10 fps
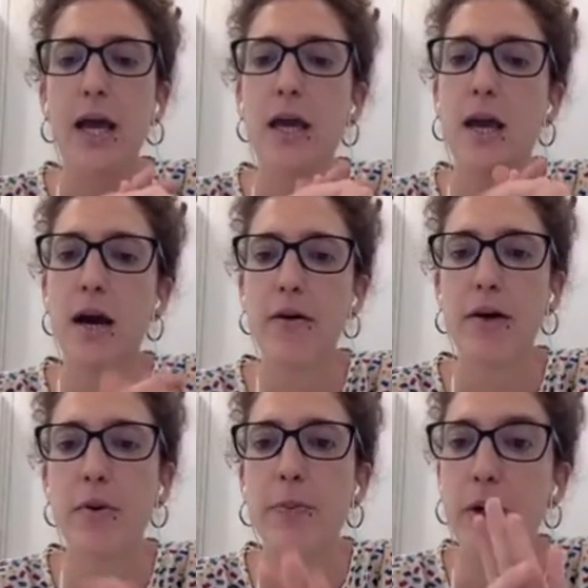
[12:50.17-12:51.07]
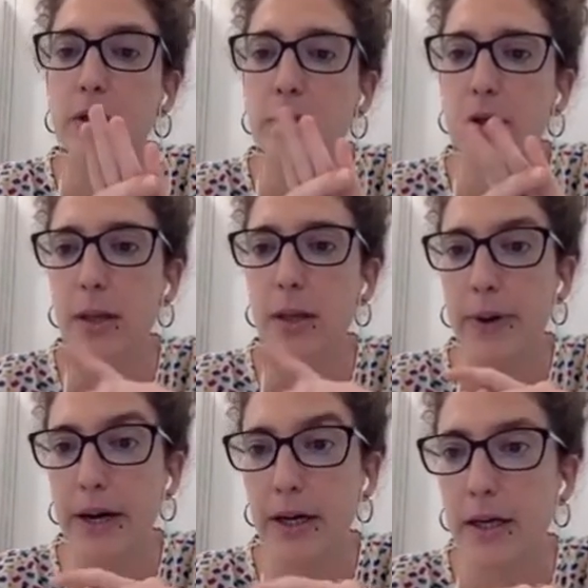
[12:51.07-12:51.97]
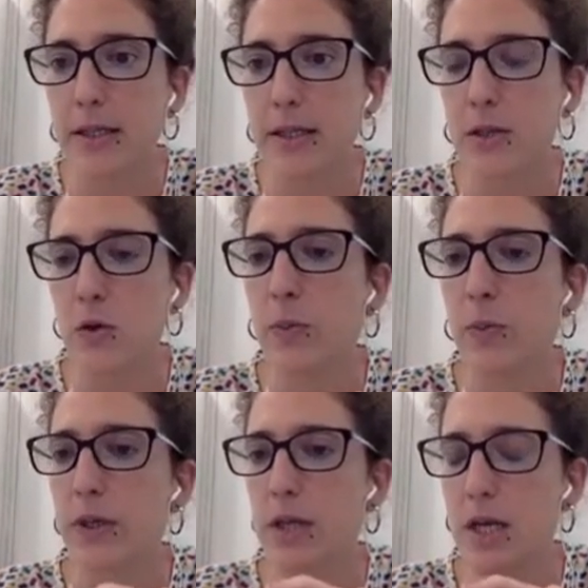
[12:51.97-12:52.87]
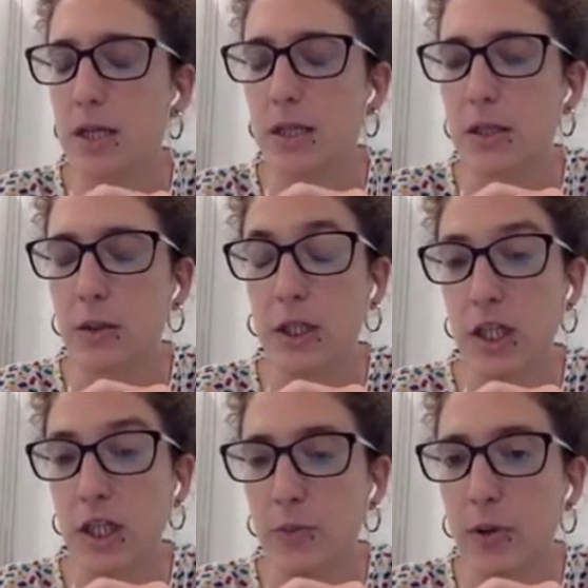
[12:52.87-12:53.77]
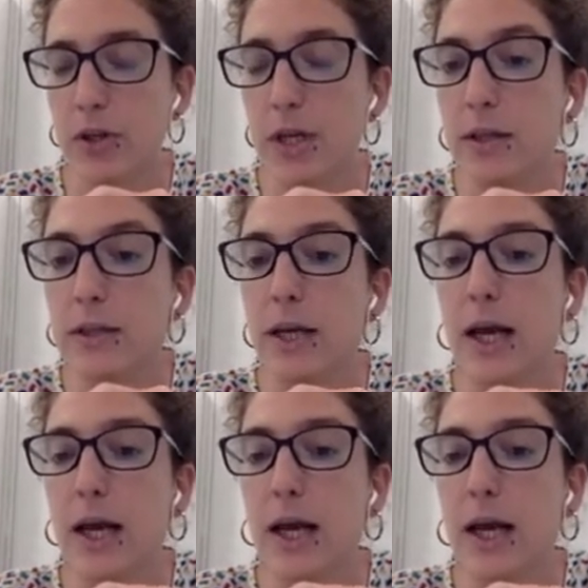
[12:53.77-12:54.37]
Here I report all the partners that support this project.